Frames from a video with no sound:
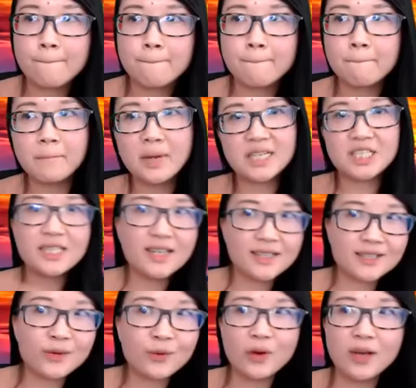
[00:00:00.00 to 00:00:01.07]
But she
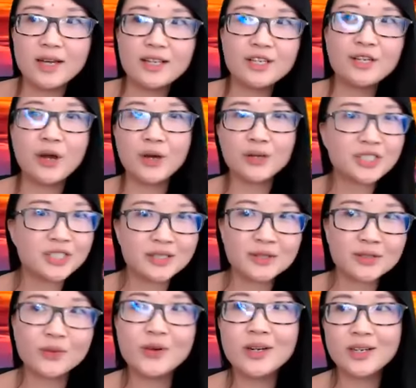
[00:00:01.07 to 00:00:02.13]
doesn't want
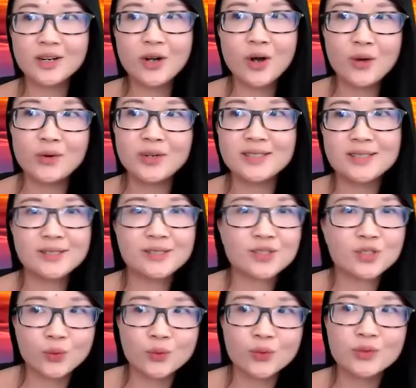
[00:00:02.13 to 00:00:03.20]
to go into
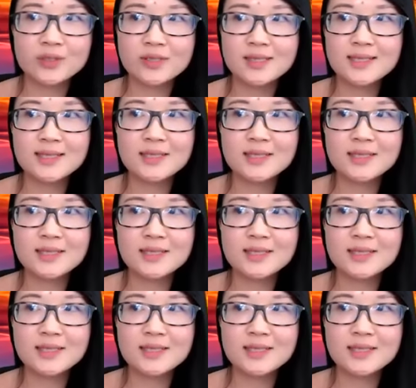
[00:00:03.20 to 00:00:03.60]
schools